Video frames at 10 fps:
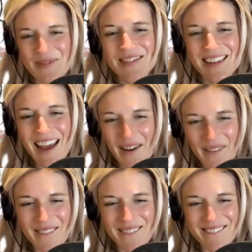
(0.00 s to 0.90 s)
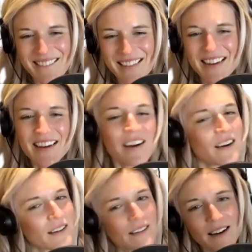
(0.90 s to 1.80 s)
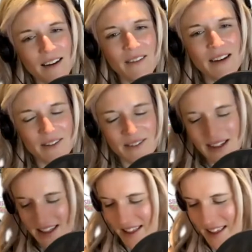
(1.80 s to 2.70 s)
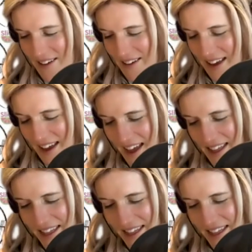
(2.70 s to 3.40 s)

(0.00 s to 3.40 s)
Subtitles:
Yeah. Great way to end that.